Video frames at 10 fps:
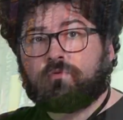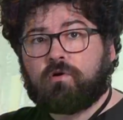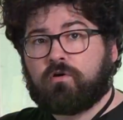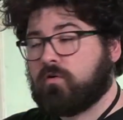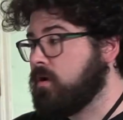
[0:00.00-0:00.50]

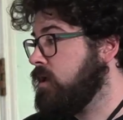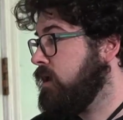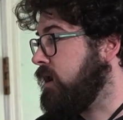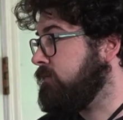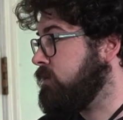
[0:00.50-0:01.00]
row,
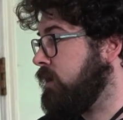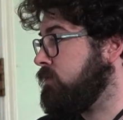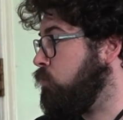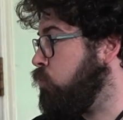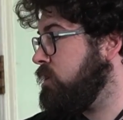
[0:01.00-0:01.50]
I've got
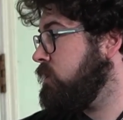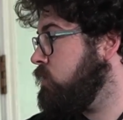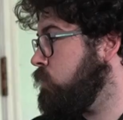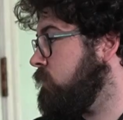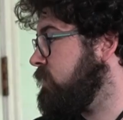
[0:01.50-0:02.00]
the Wii
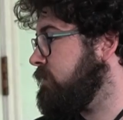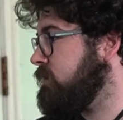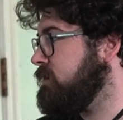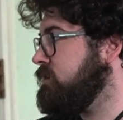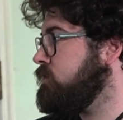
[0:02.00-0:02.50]
U, I've got the
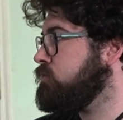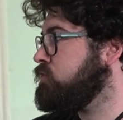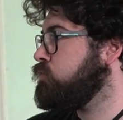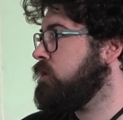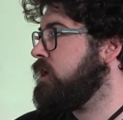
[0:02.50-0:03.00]
Nintendo
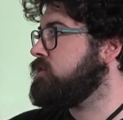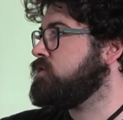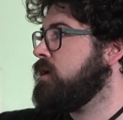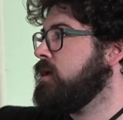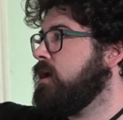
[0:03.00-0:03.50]
Switch,